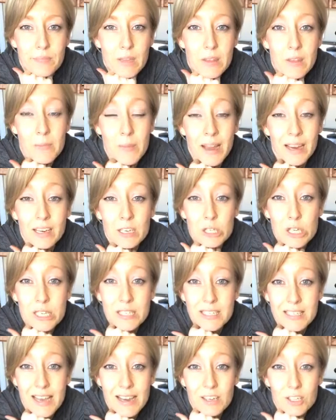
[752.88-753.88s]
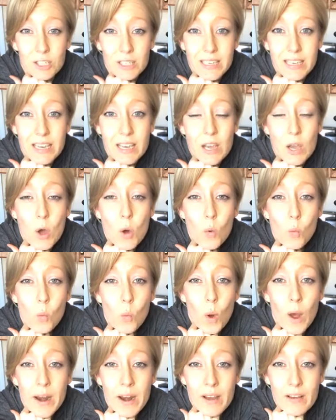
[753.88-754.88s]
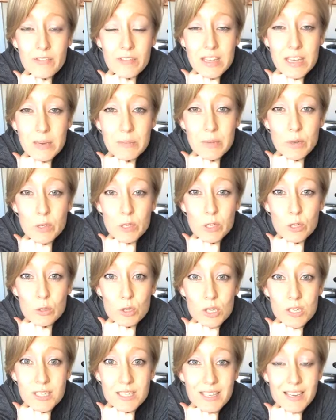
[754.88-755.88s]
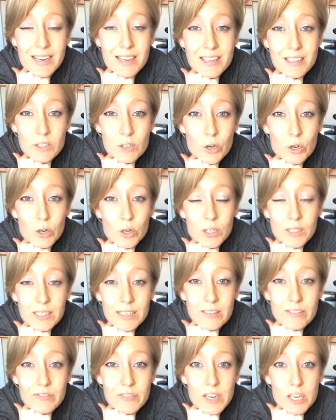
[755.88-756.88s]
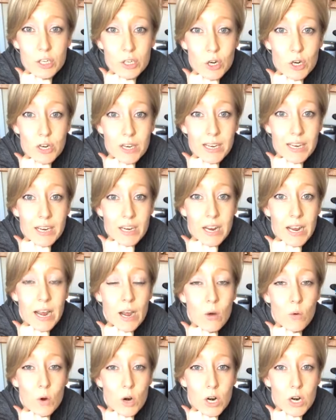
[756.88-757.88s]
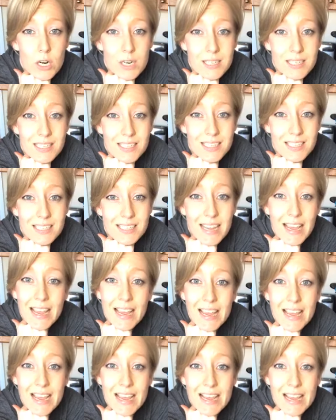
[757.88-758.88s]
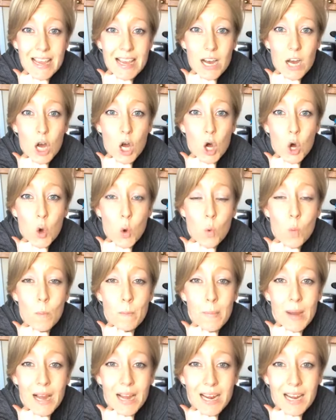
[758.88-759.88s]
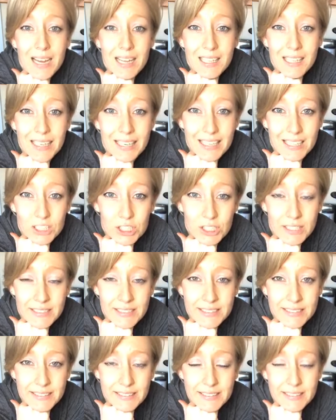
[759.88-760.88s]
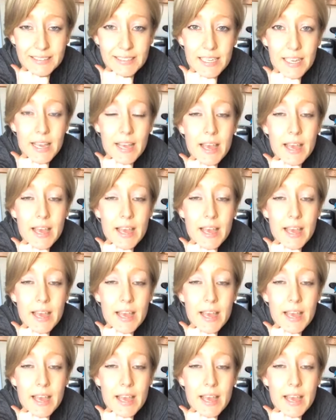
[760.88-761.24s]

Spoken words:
The mac and cheese is actually one of the meal solutions that is currently featured in our stay home collections.